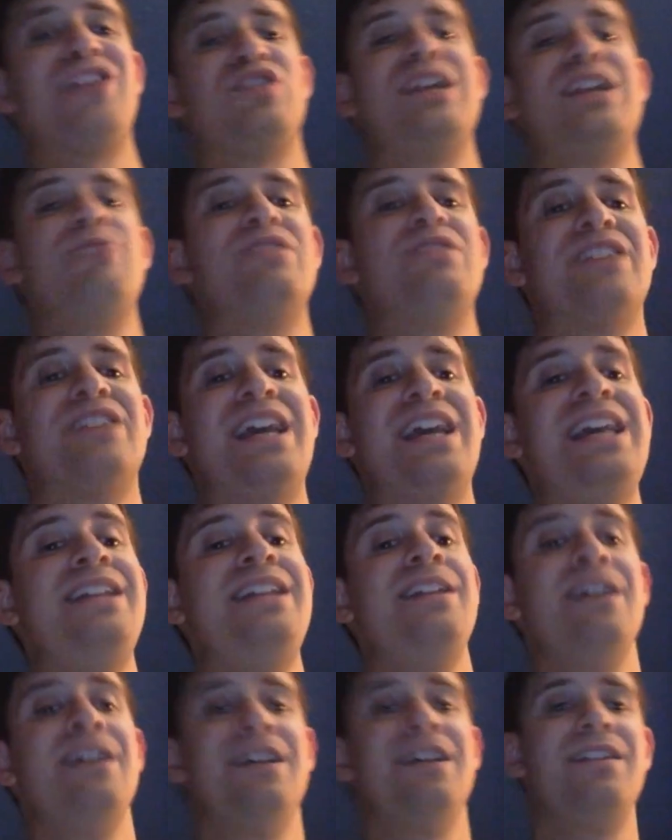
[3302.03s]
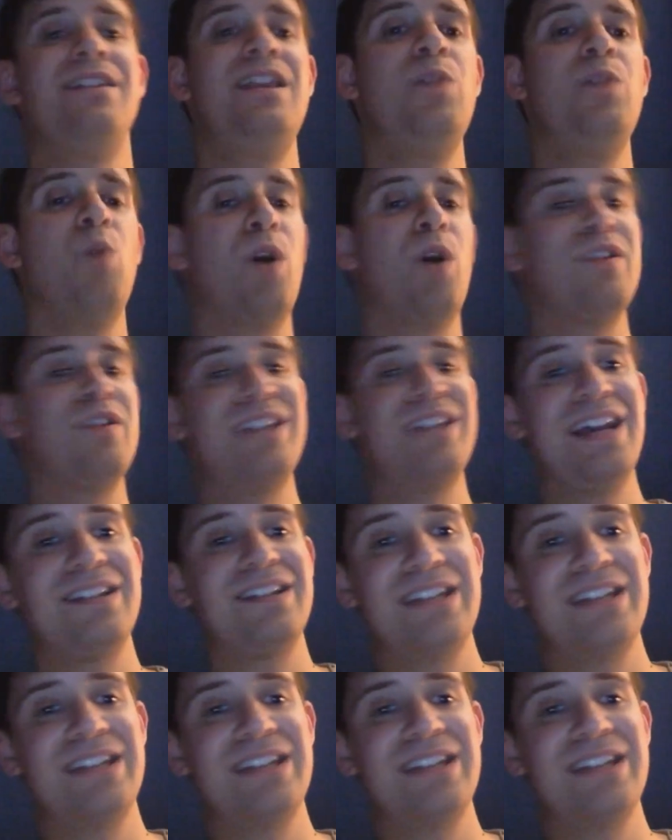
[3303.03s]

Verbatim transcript: They retain the World Tag